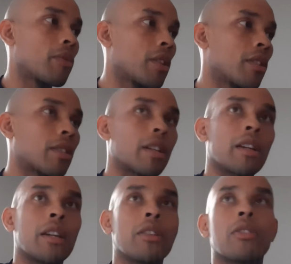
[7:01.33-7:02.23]
this
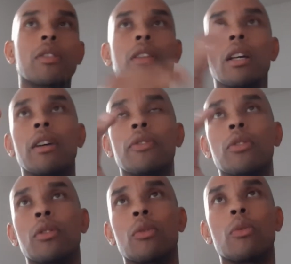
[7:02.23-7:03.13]
side to the left, to
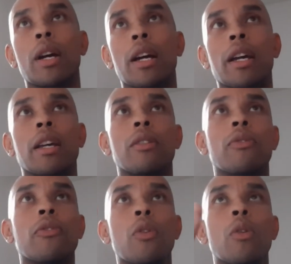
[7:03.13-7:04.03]
the right,
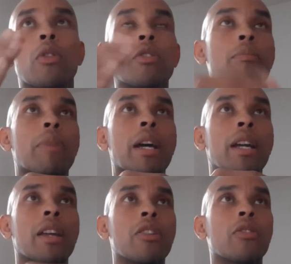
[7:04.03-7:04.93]
forward and back,
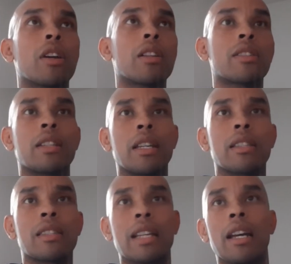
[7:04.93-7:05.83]
and you're not staying
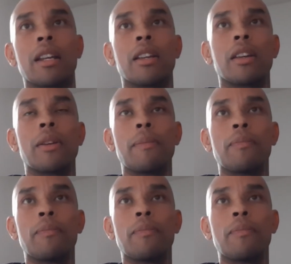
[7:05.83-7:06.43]
static.